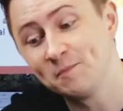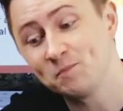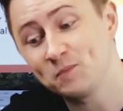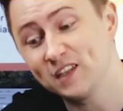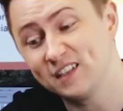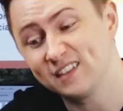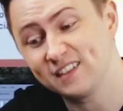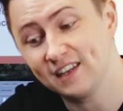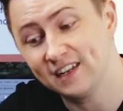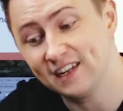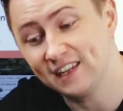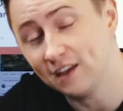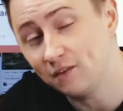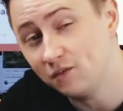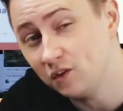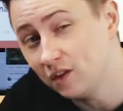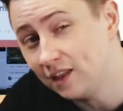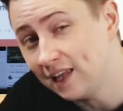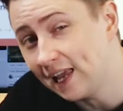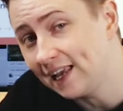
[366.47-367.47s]
It's going to give
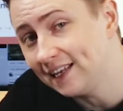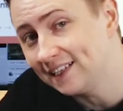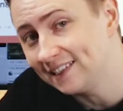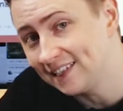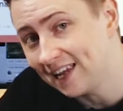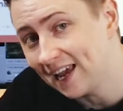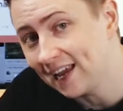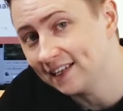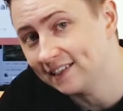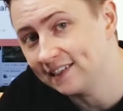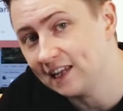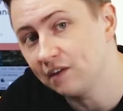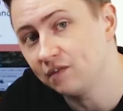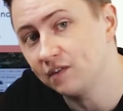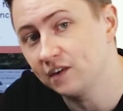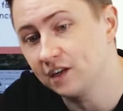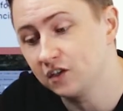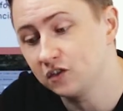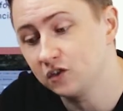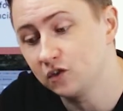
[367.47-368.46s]
you the exact
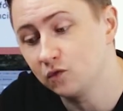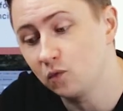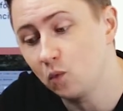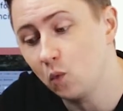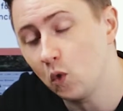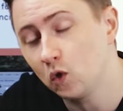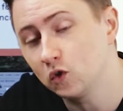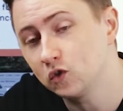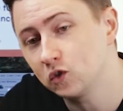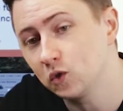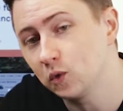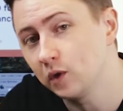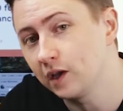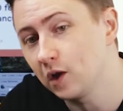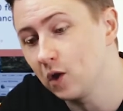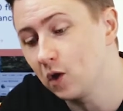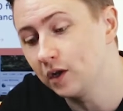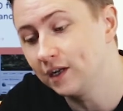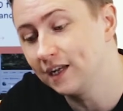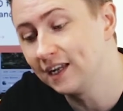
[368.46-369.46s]
definition of what's going
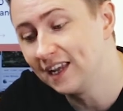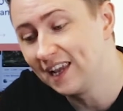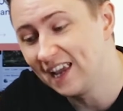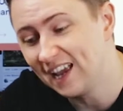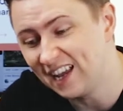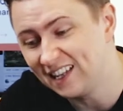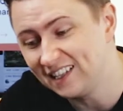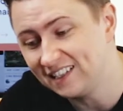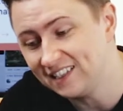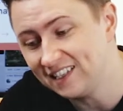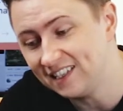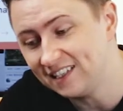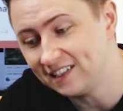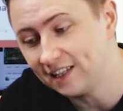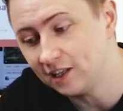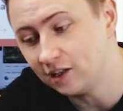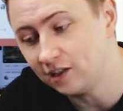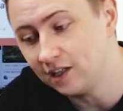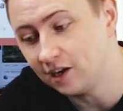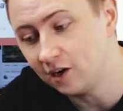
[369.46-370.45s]
on, and see these
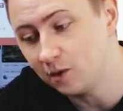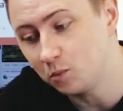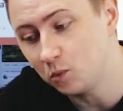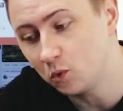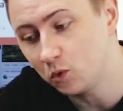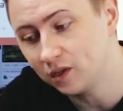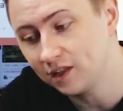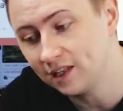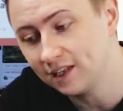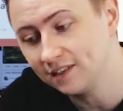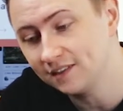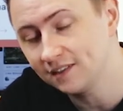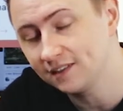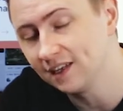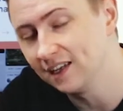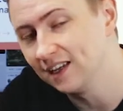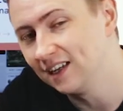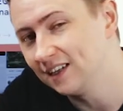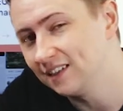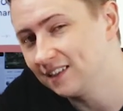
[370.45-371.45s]
little learn more things.
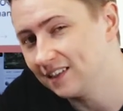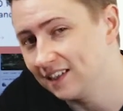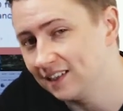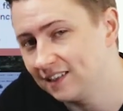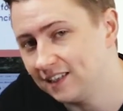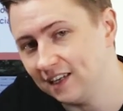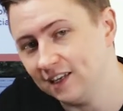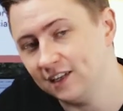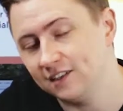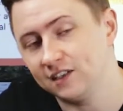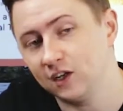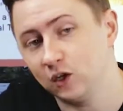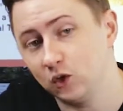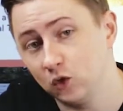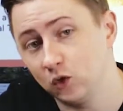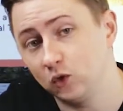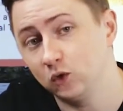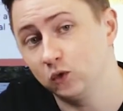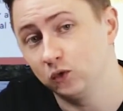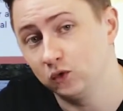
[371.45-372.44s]
It's going to take you to a
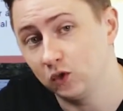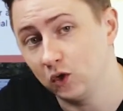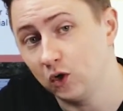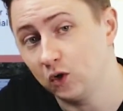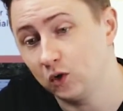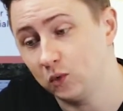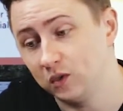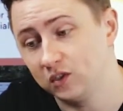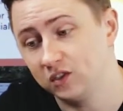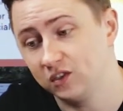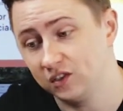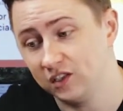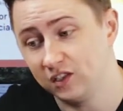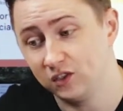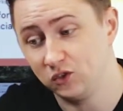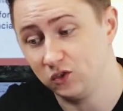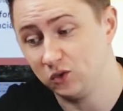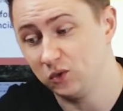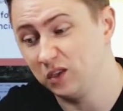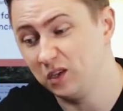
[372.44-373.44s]
Google Doc, which is going
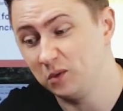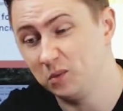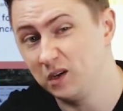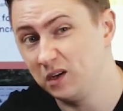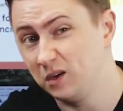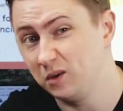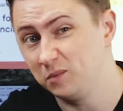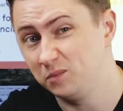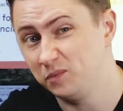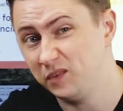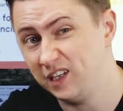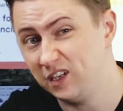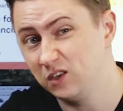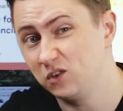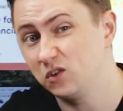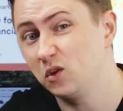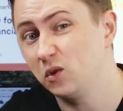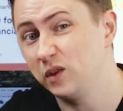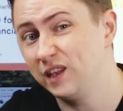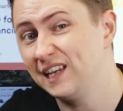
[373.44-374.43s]
to show you, well,
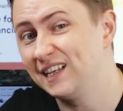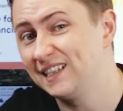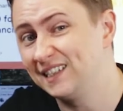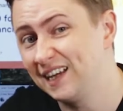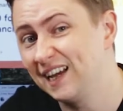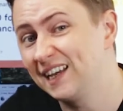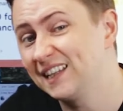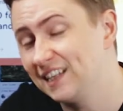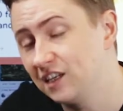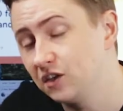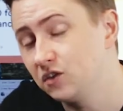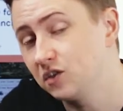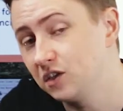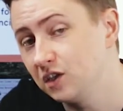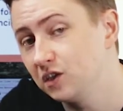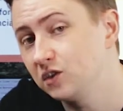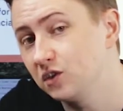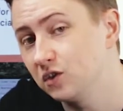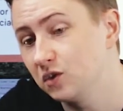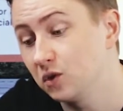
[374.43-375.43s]
here's all the exact things you
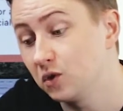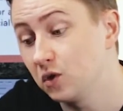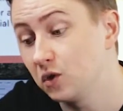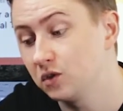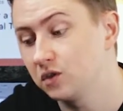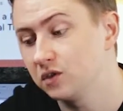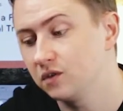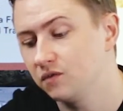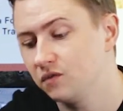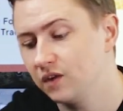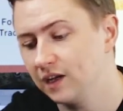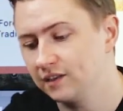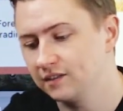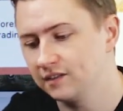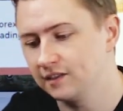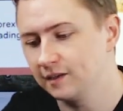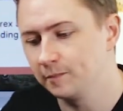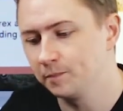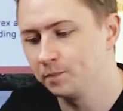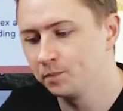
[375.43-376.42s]
need to do in order to fix
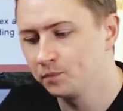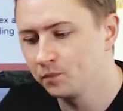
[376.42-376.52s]
it.